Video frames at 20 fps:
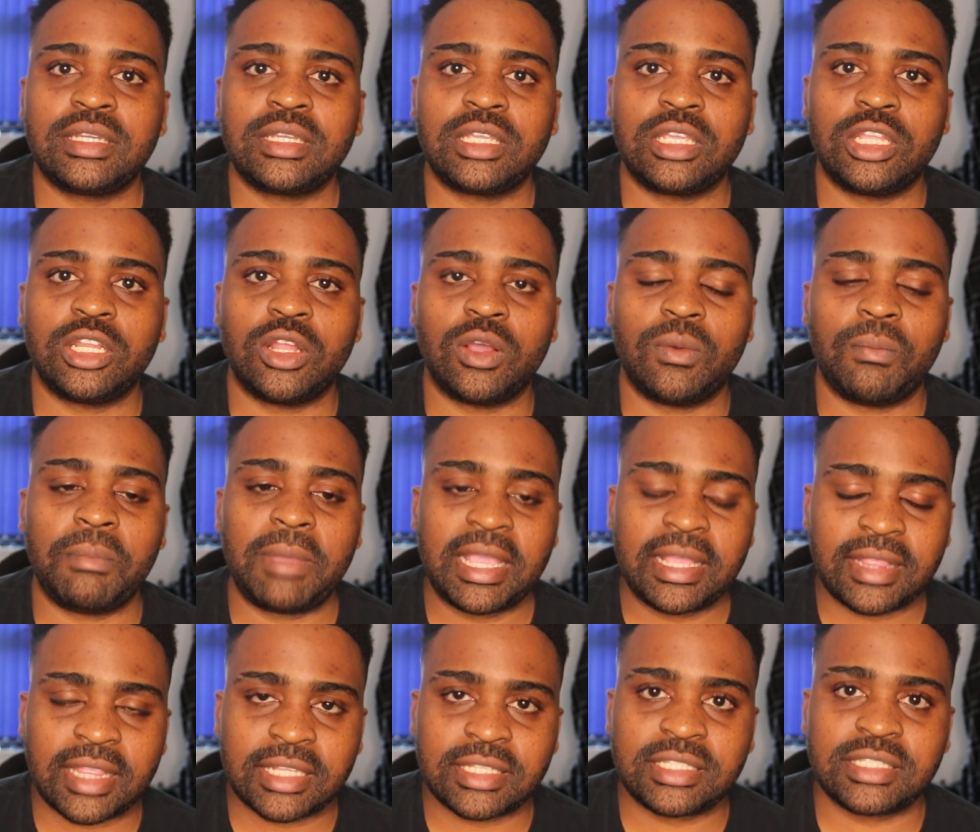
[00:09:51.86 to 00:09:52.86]

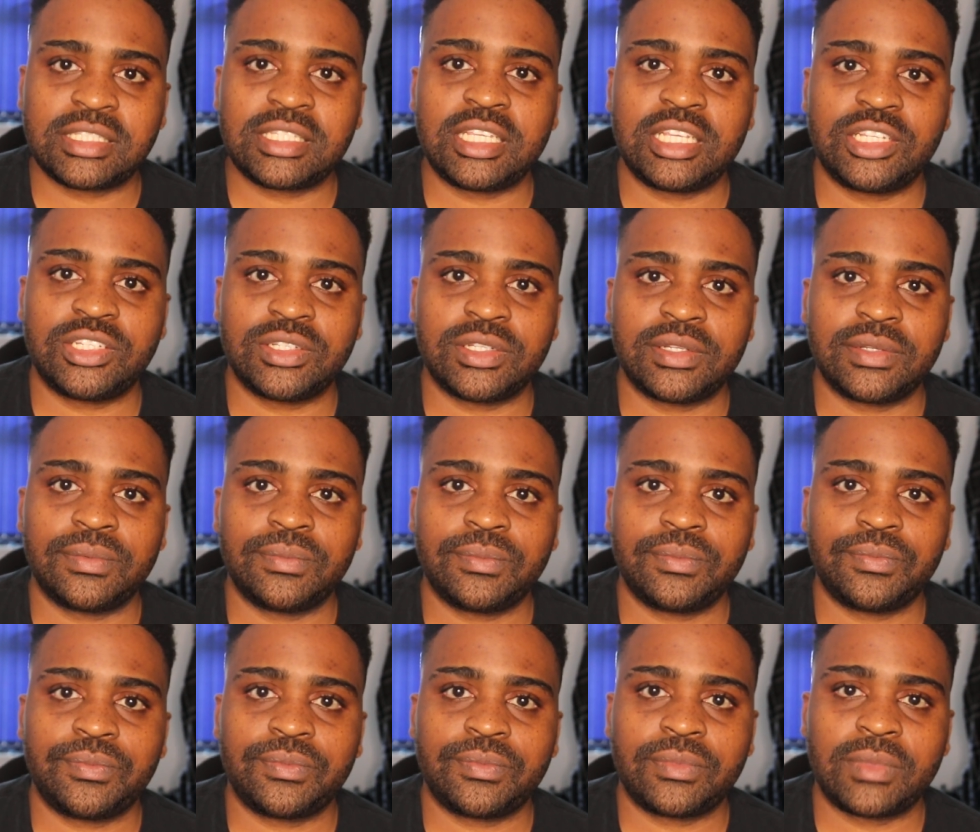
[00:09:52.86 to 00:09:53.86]
make that decision
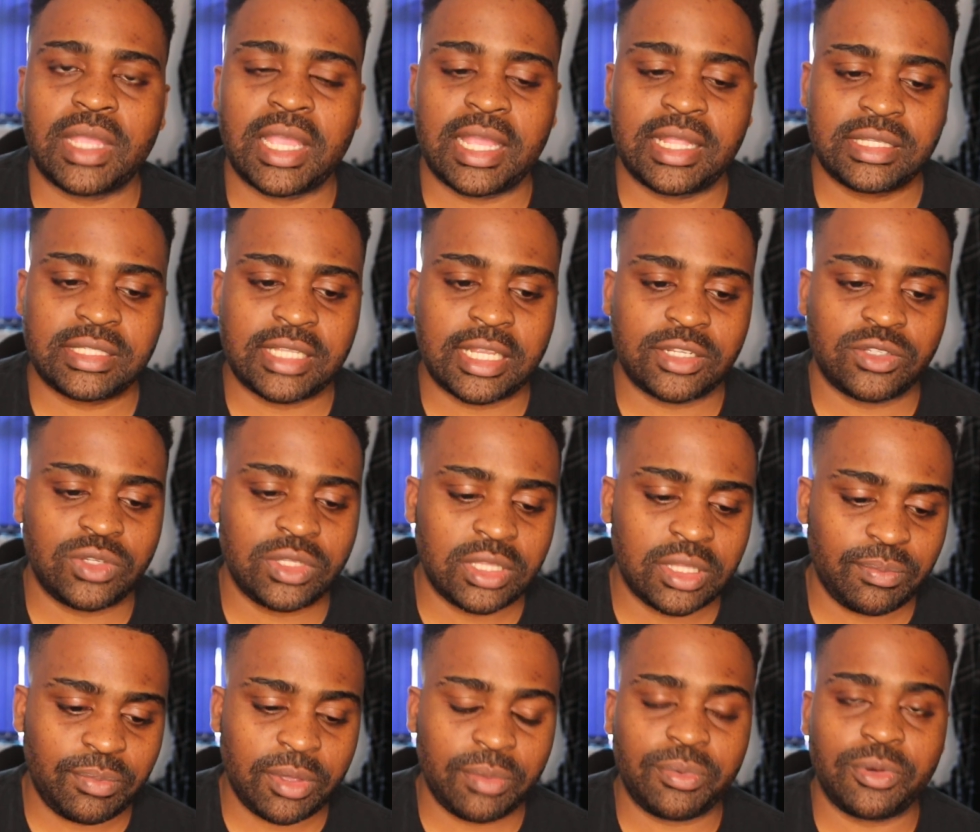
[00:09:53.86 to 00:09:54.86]
and start doing the
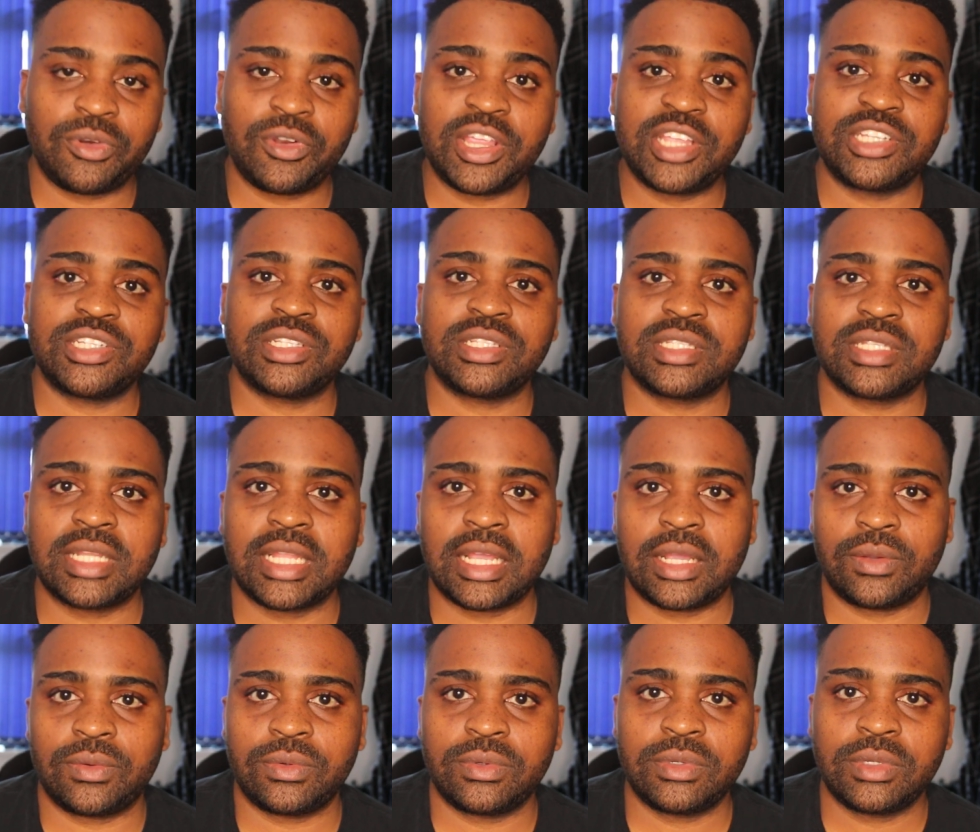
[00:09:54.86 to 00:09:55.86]
preparations
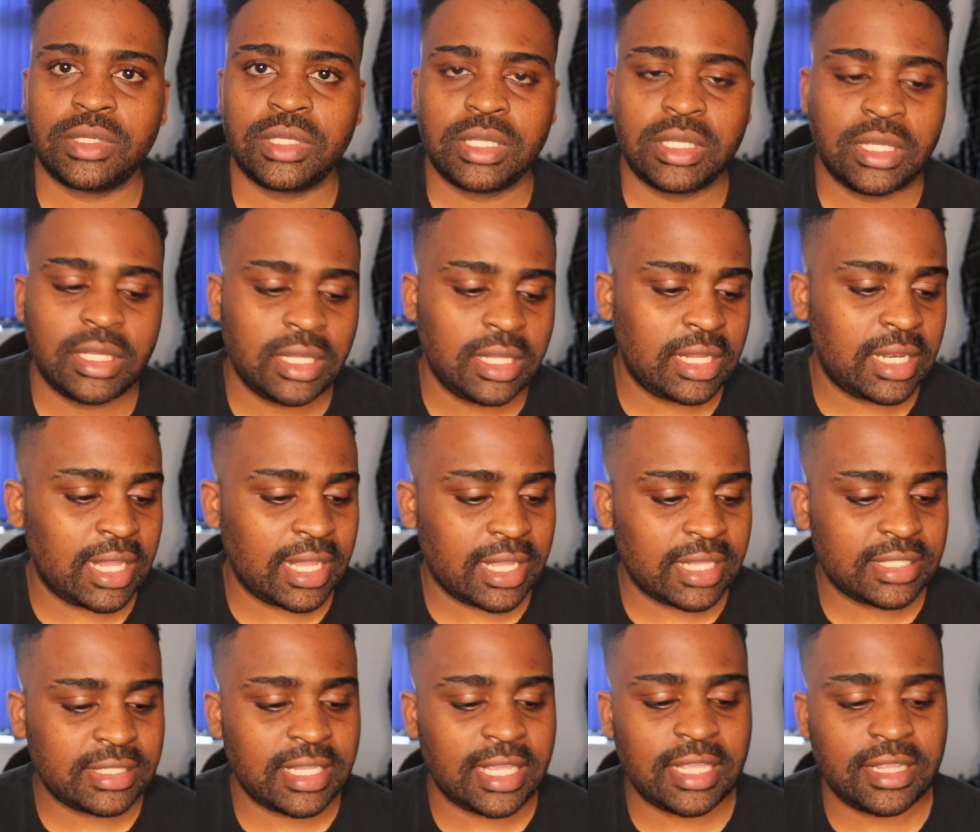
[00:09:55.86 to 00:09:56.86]
now. Like I
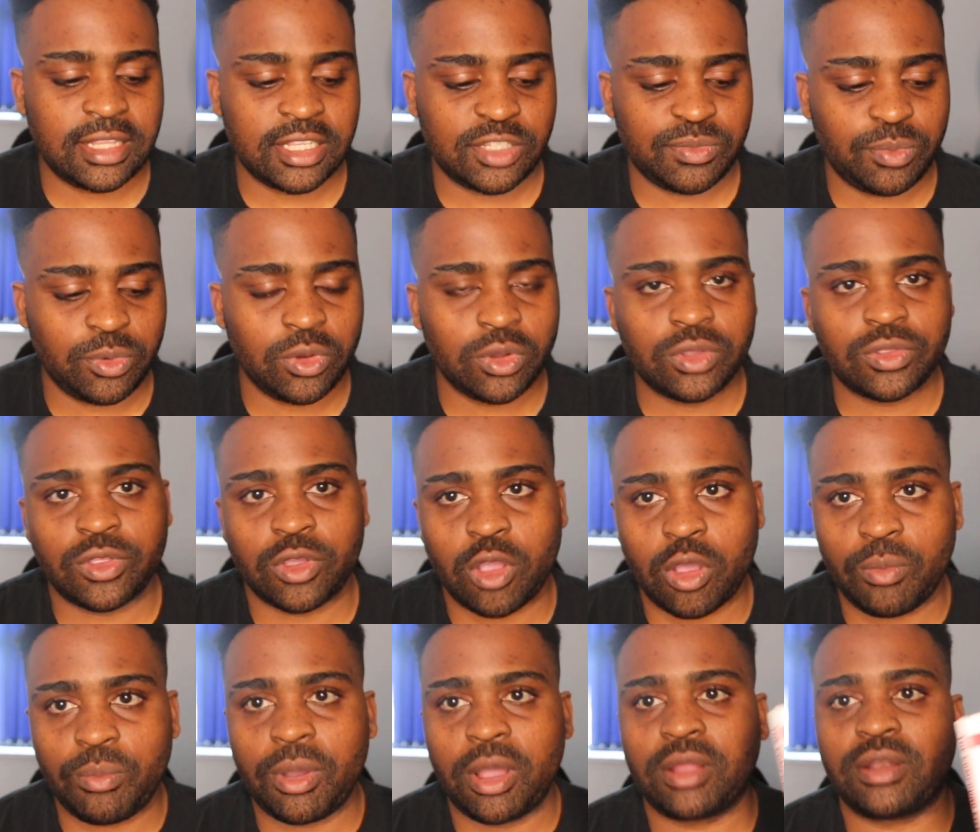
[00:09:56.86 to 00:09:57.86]
say, this book, The
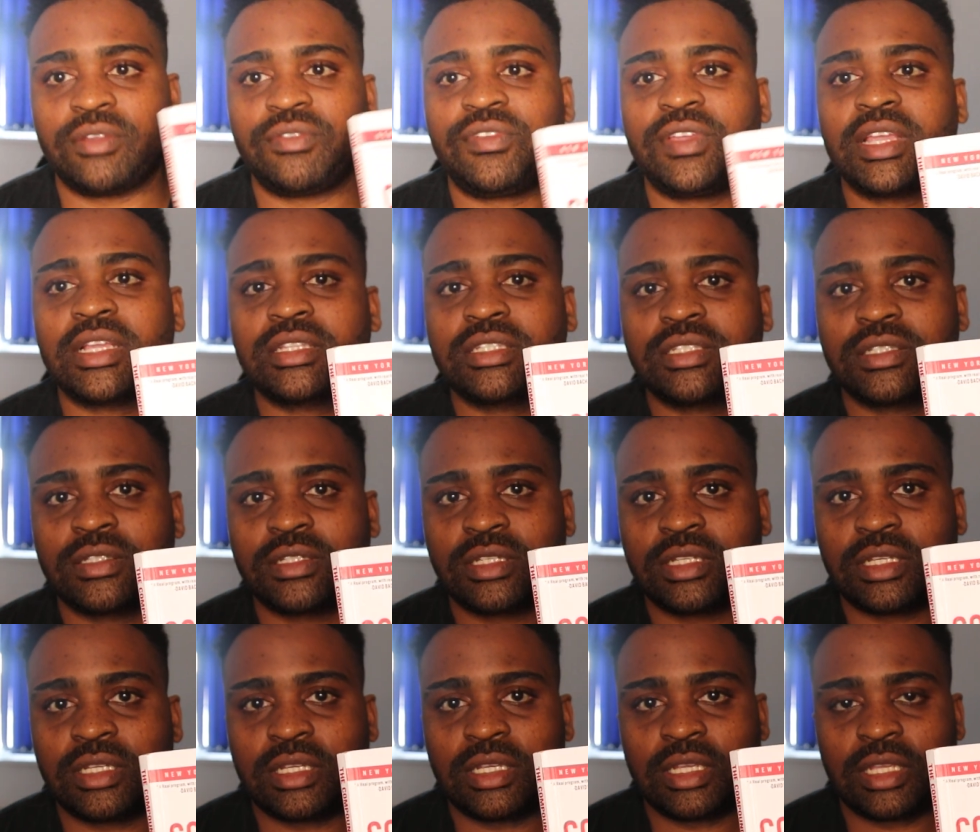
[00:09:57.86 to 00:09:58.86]
Compound Effect,
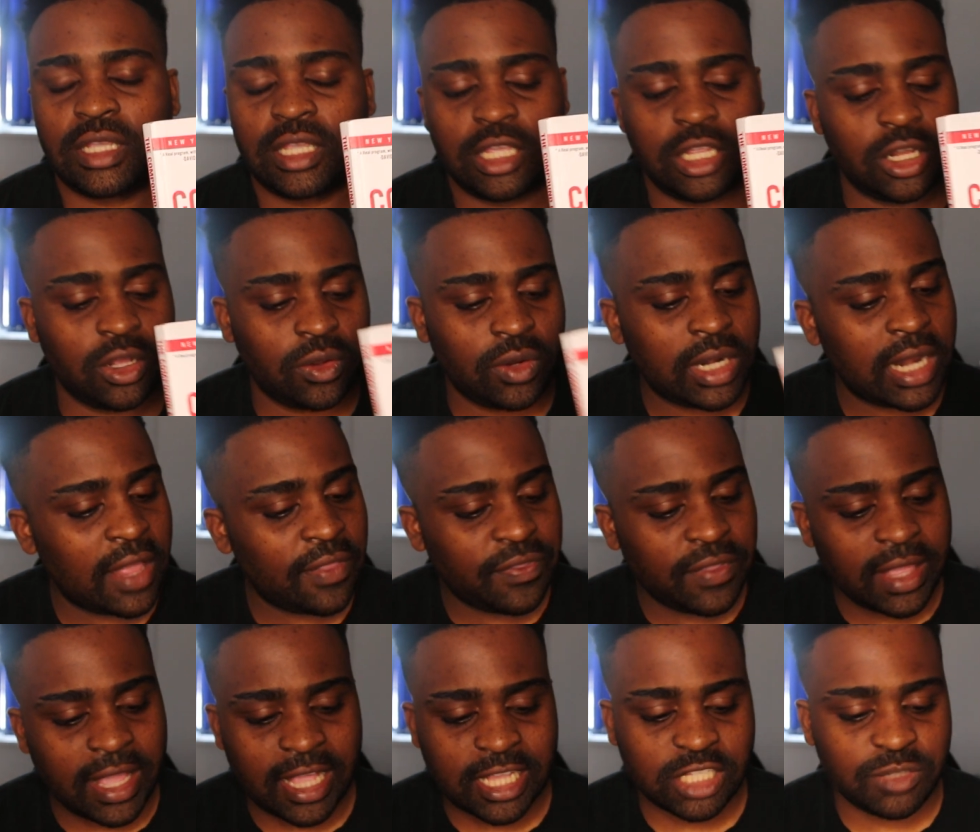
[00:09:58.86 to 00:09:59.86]
You know,
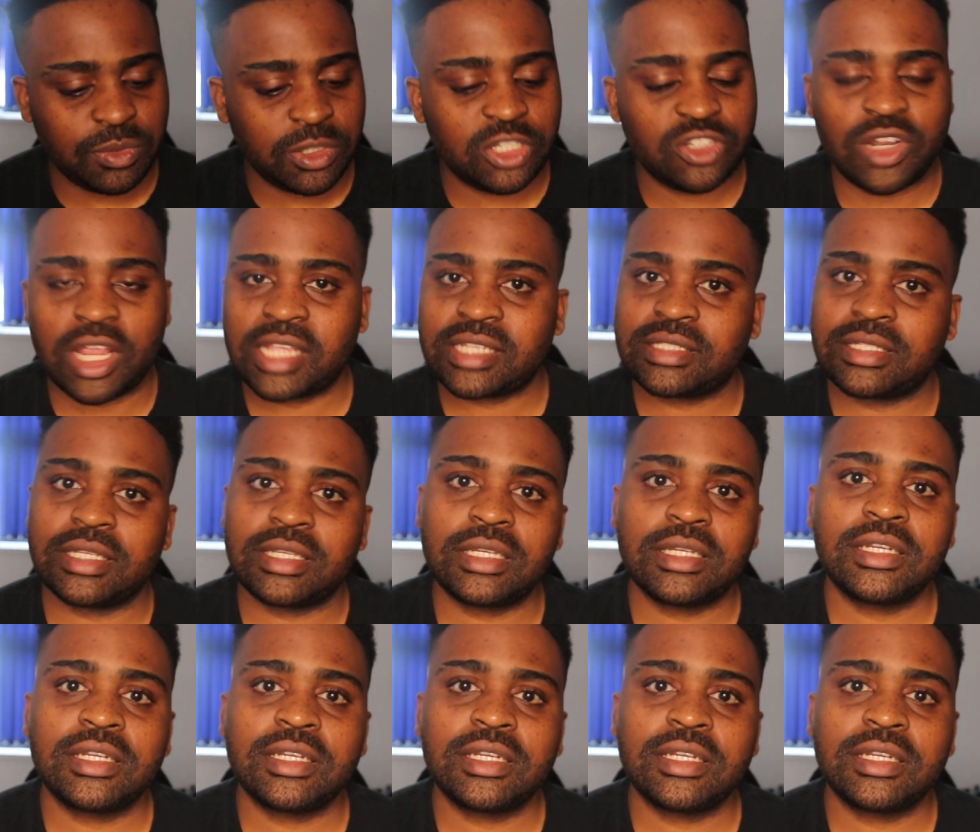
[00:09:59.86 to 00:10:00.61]
nothing has to be drastic.